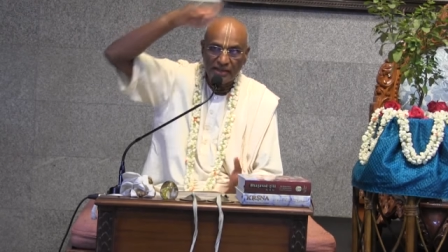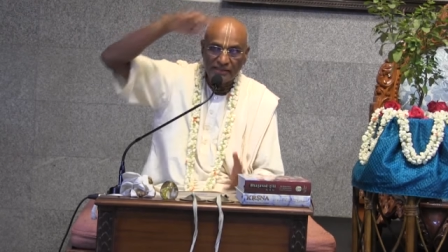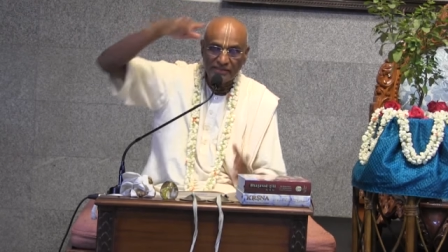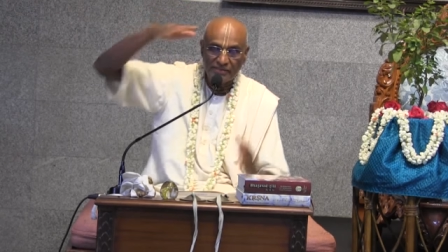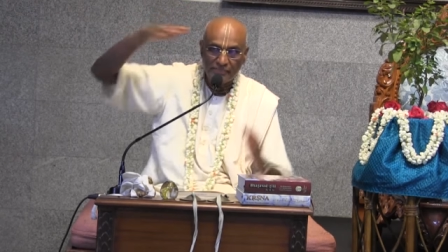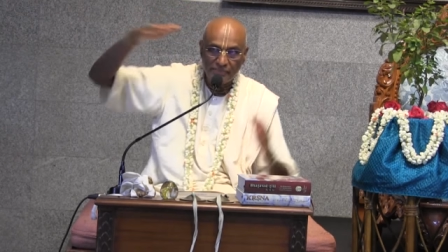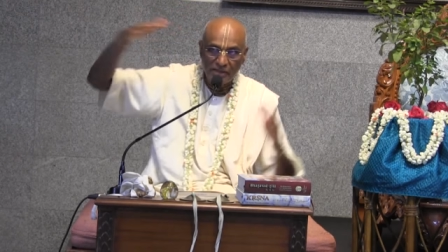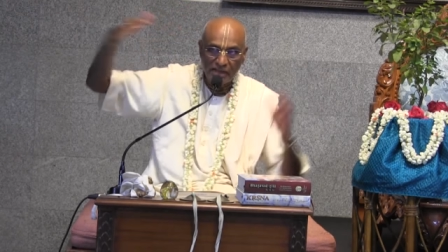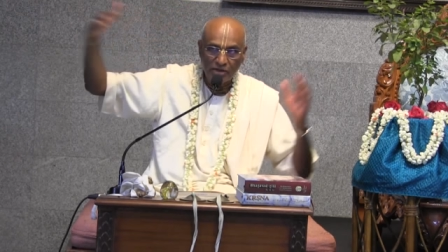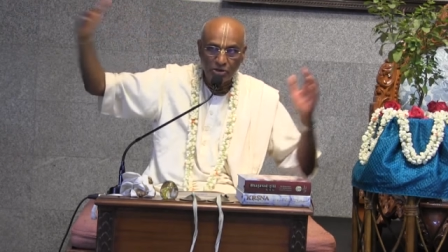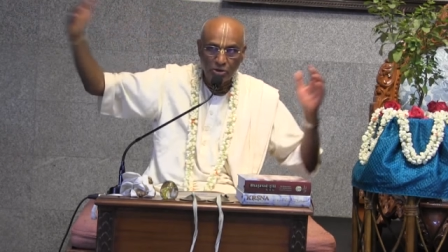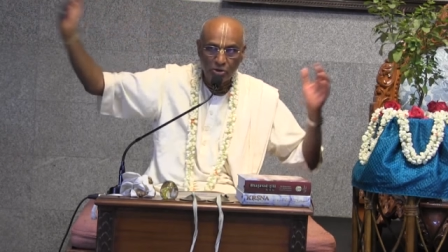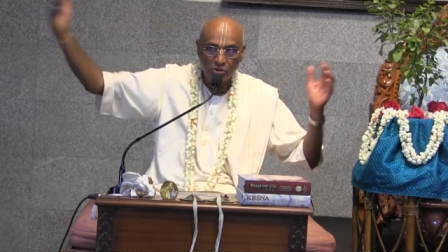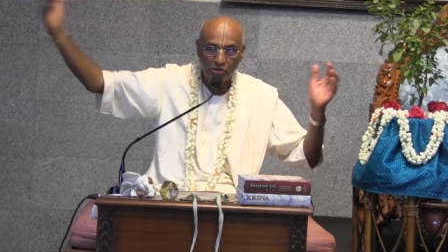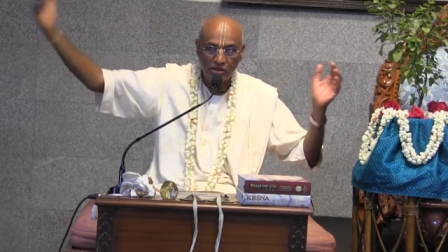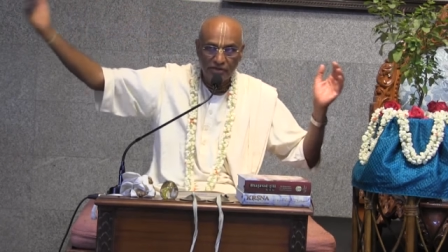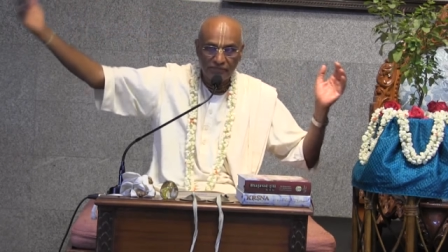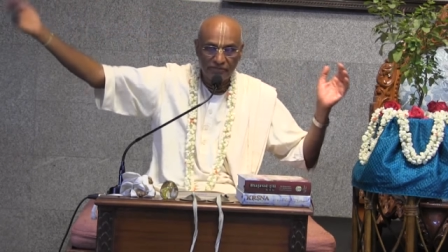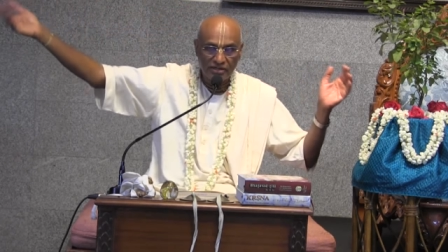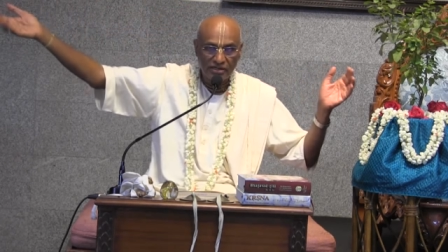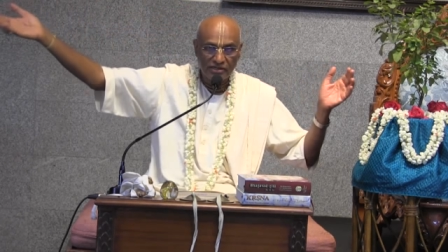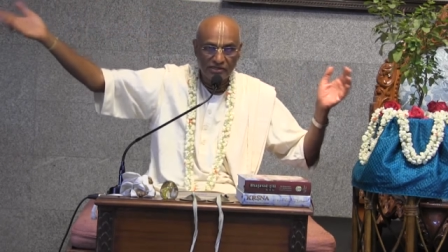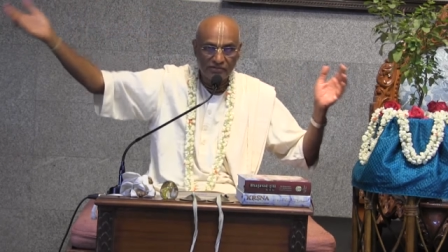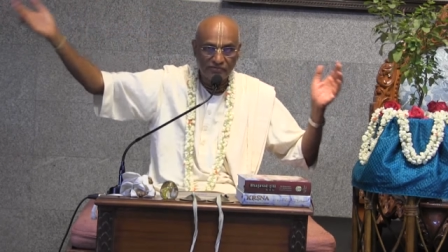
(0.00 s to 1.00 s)
at the macro
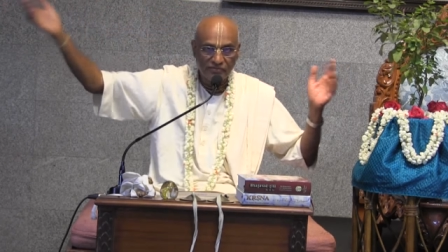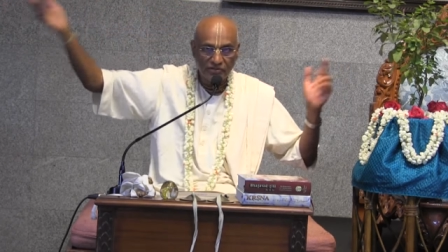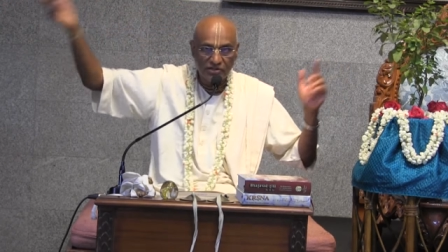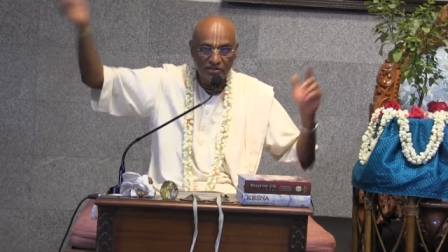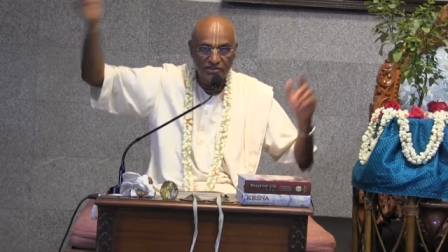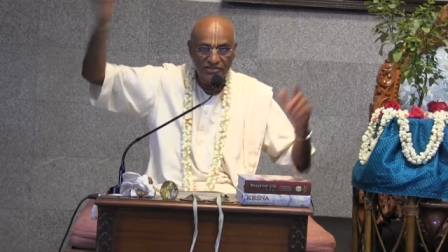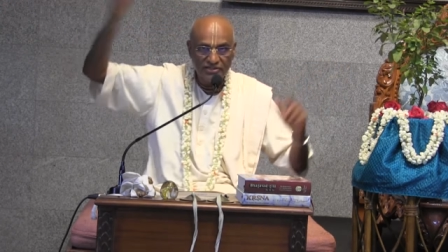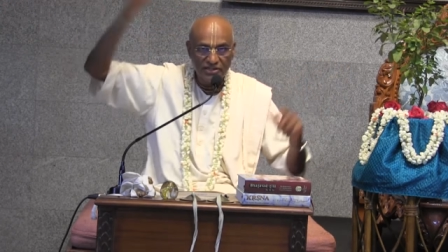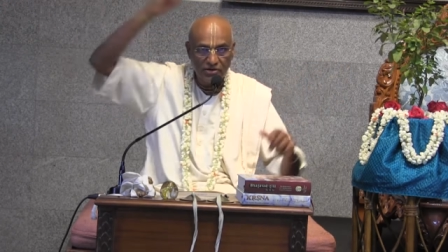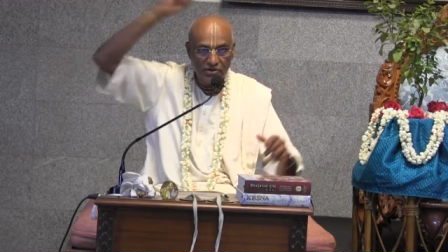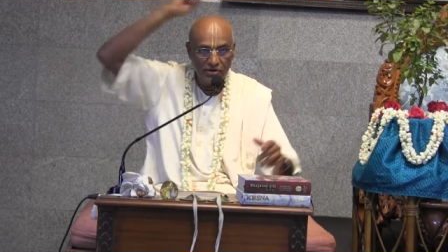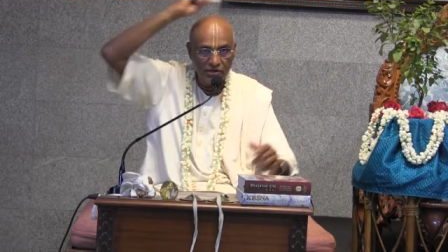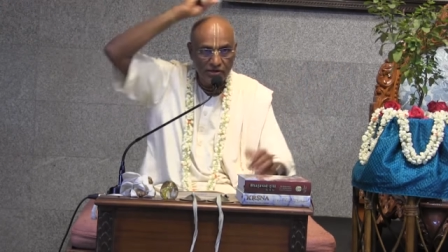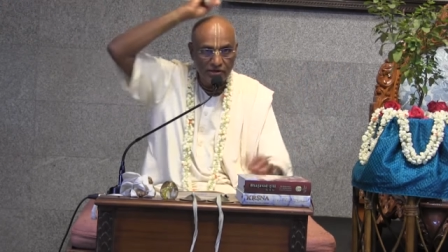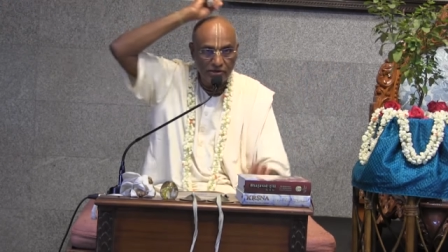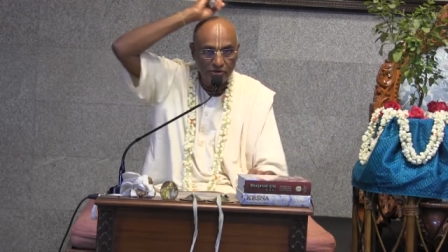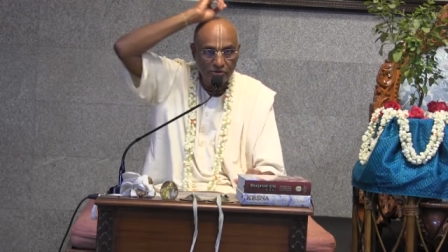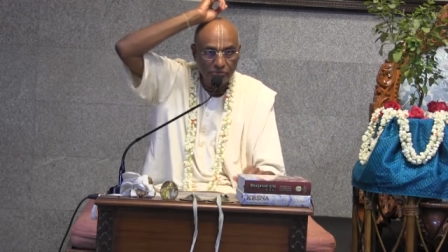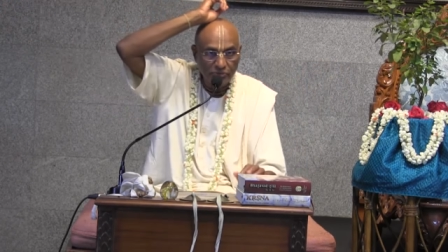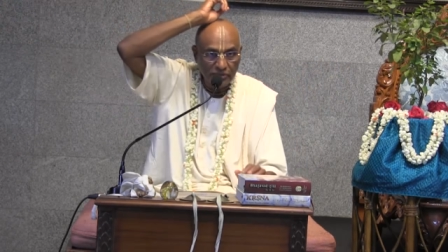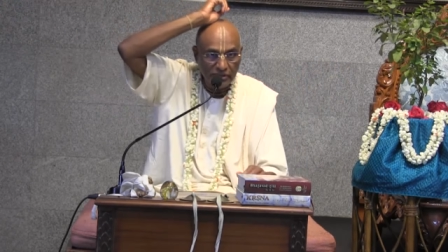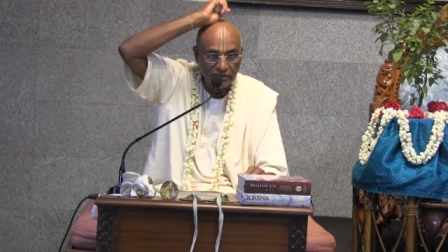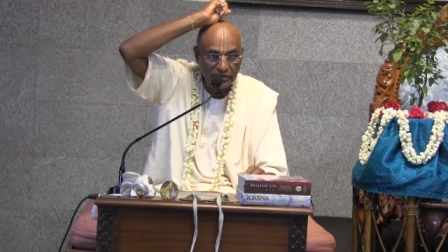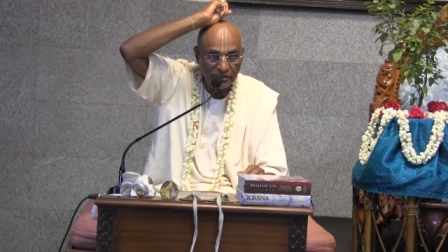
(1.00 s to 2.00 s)
level, it works according
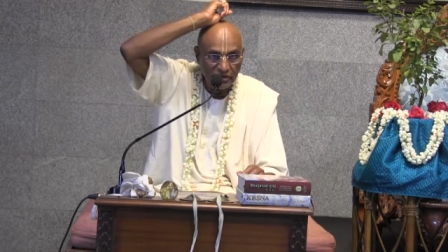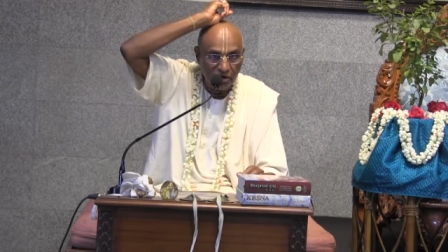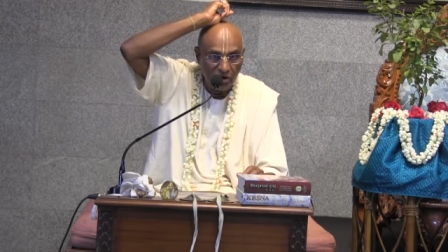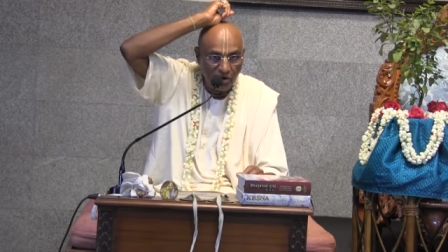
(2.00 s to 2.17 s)
to the